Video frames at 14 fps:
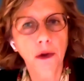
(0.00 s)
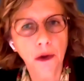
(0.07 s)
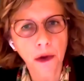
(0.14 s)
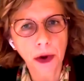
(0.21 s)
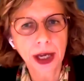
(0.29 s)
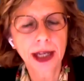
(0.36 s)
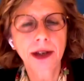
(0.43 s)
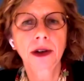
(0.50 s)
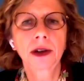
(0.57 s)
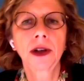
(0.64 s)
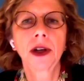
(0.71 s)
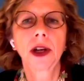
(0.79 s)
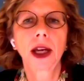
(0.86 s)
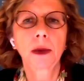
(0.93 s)

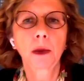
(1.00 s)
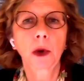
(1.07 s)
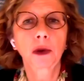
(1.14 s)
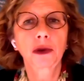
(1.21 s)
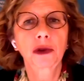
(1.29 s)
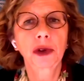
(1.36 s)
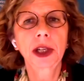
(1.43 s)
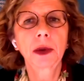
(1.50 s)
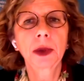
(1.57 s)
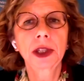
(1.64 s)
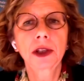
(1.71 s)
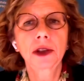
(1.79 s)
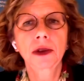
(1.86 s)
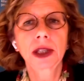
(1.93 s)
greater and more
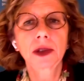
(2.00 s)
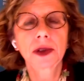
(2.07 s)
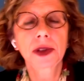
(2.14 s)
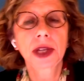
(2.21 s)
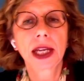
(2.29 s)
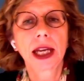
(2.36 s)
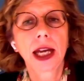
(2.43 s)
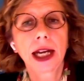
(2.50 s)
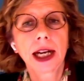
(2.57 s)
frequent droughts,